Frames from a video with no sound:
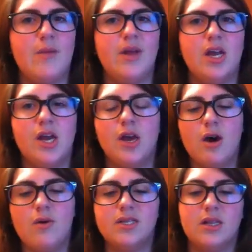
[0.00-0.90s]
I mean, you can
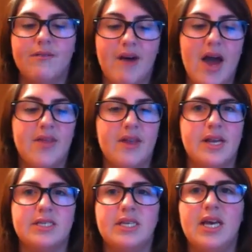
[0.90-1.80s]
go into Leviathan
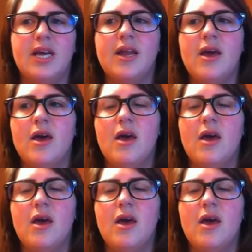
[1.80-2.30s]
Exceed.